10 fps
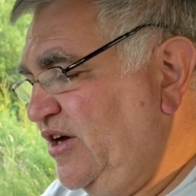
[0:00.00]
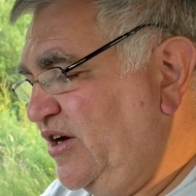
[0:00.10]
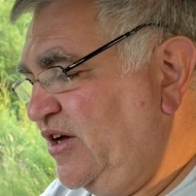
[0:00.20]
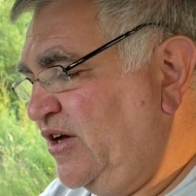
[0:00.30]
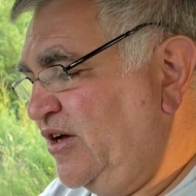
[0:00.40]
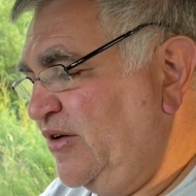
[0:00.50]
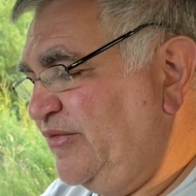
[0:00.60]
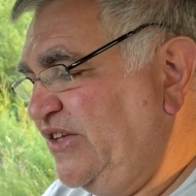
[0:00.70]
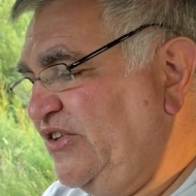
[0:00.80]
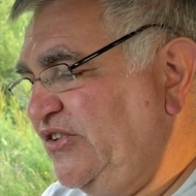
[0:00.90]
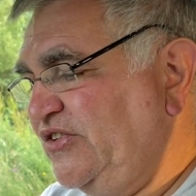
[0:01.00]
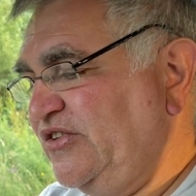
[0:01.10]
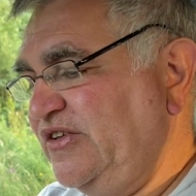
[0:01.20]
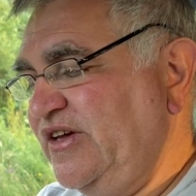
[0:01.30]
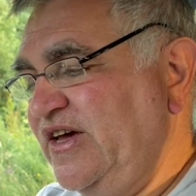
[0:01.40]
This is
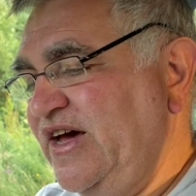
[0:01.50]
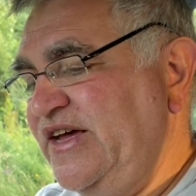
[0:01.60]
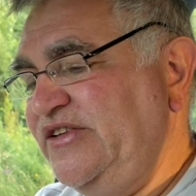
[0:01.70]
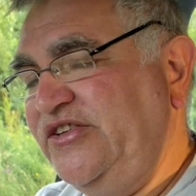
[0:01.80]
80